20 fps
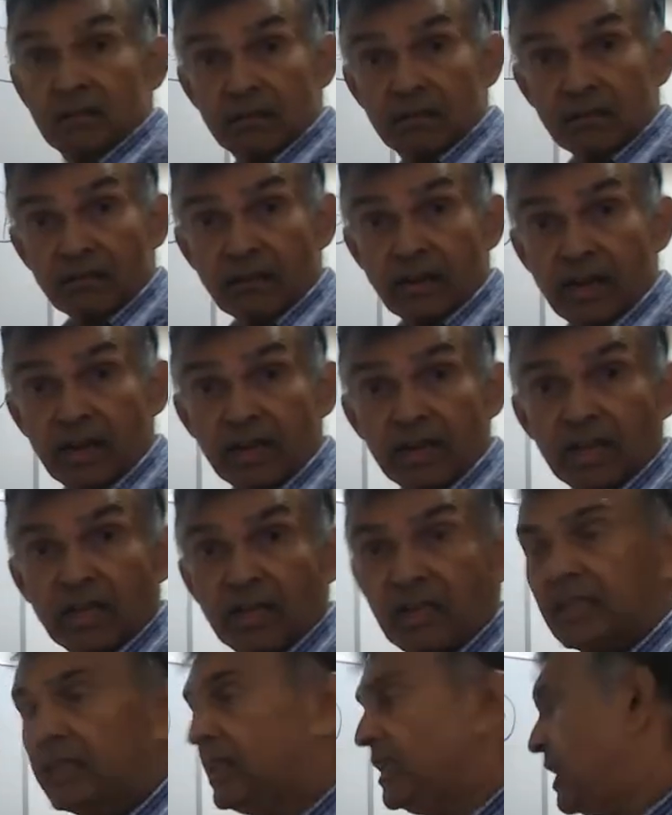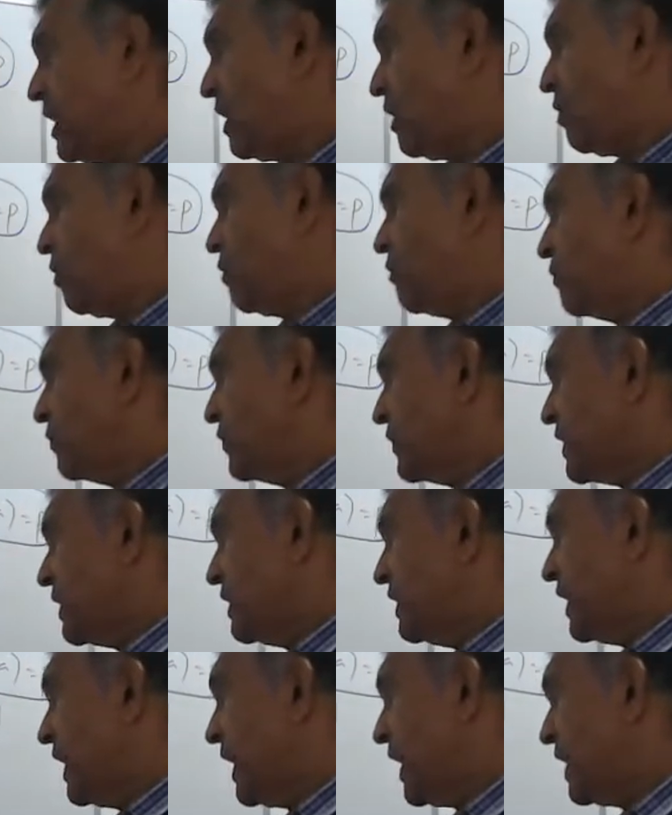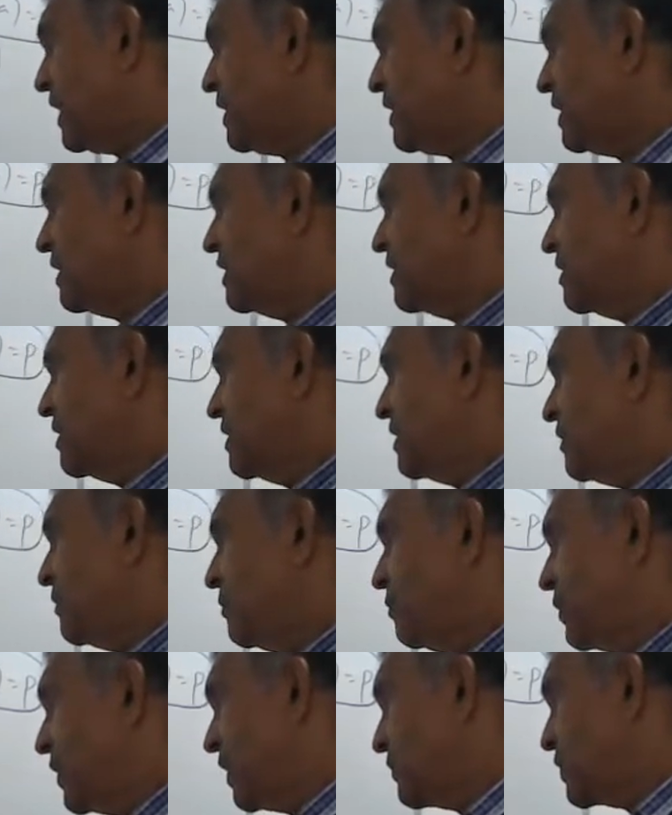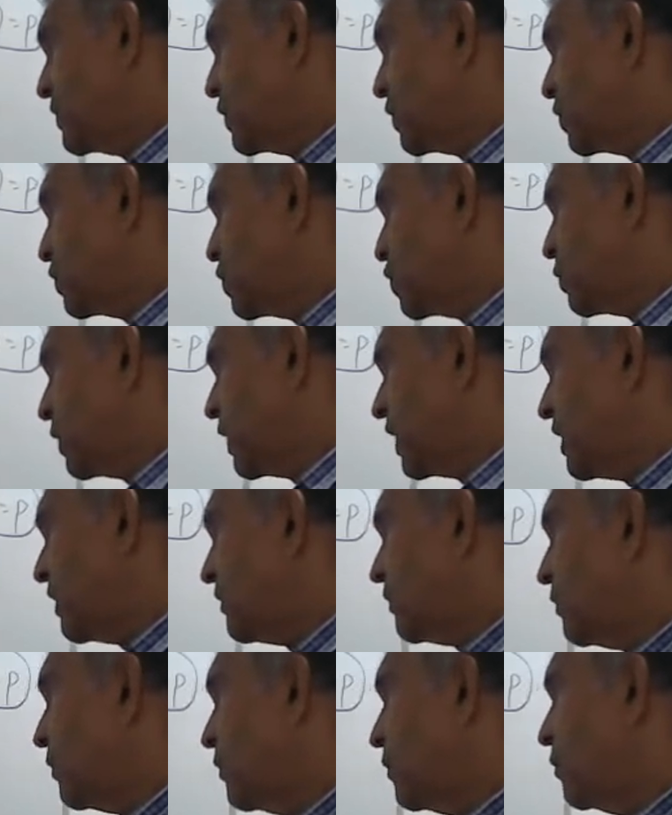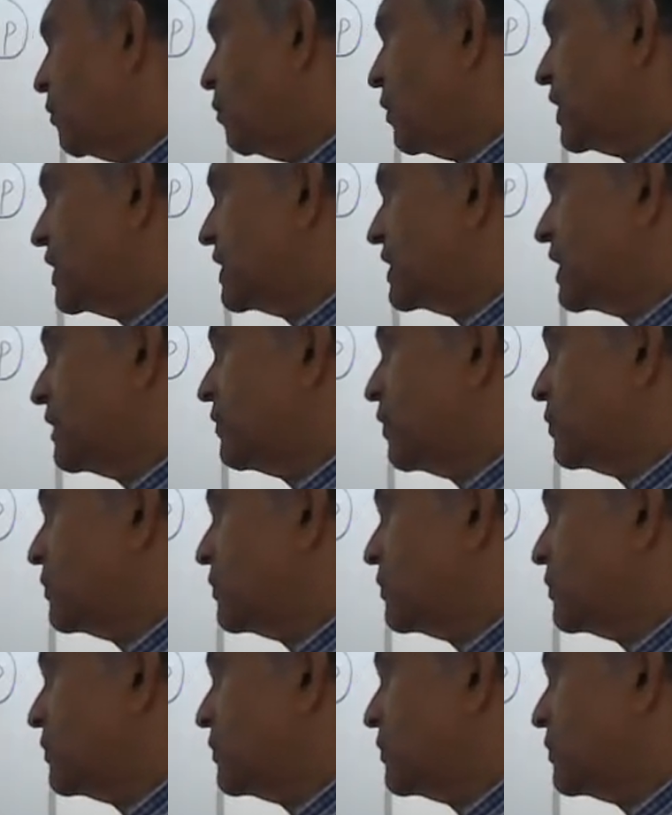Right? Now, then we have 0 to 12. What is f of